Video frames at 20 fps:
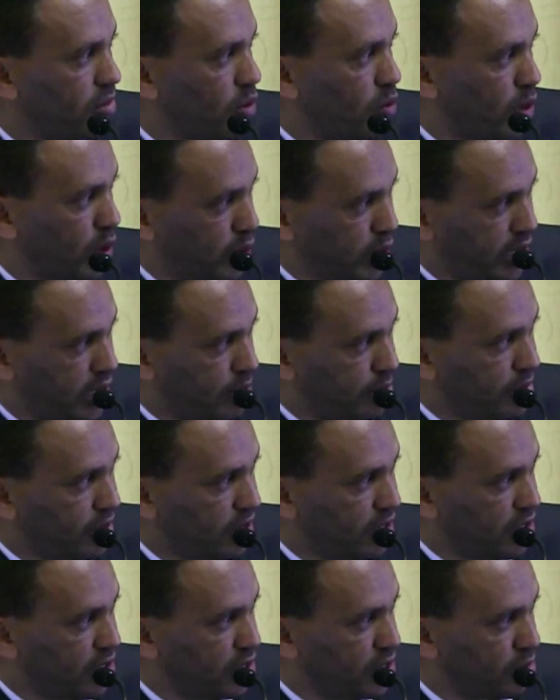When it came to
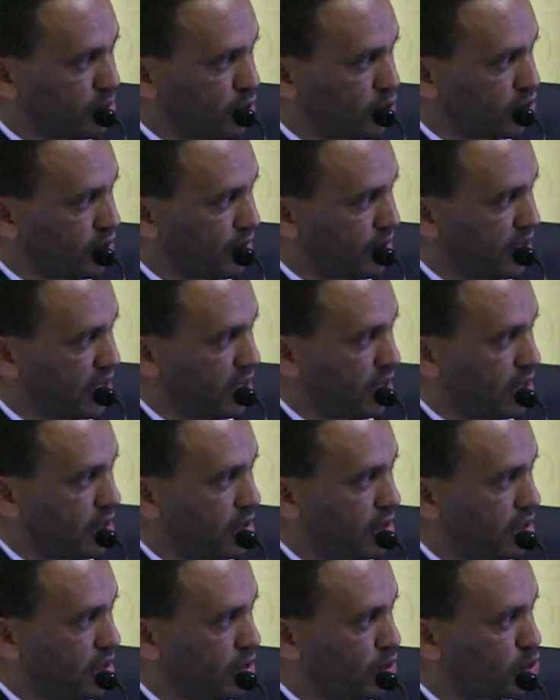religion, most of the
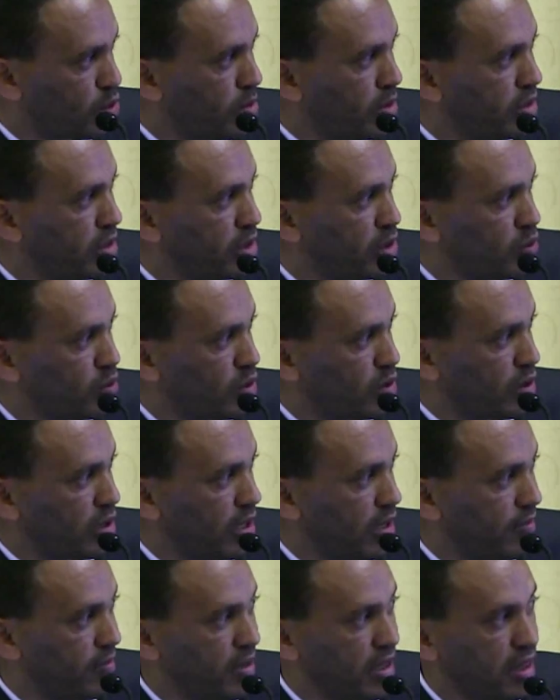respondents were
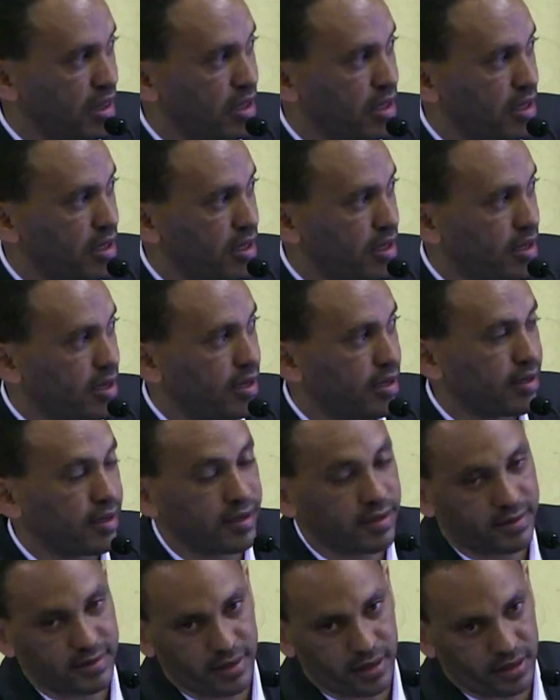having the
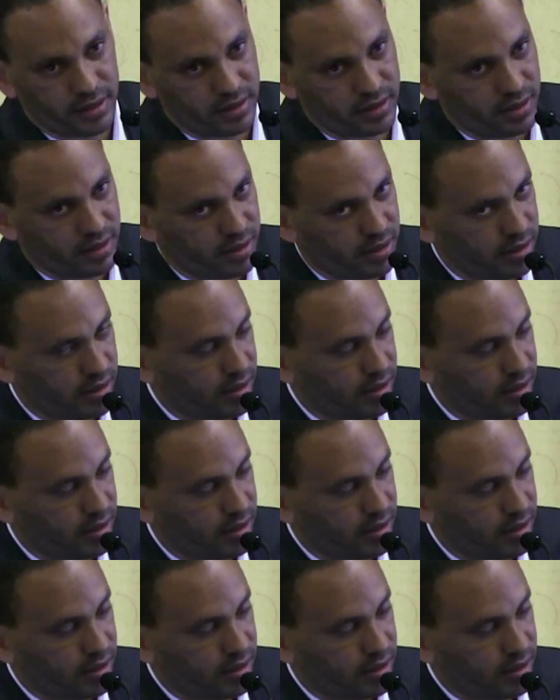Christianity.